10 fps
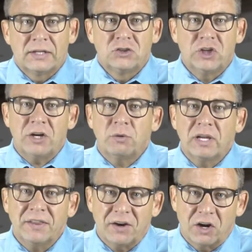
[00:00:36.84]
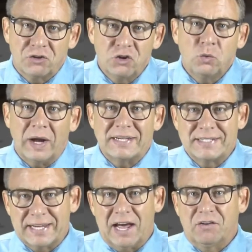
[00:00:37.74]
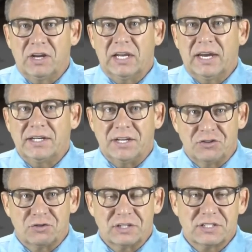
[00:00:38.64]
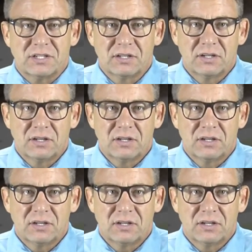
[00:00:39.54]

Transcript: Generally, there are two ways to calculate interest.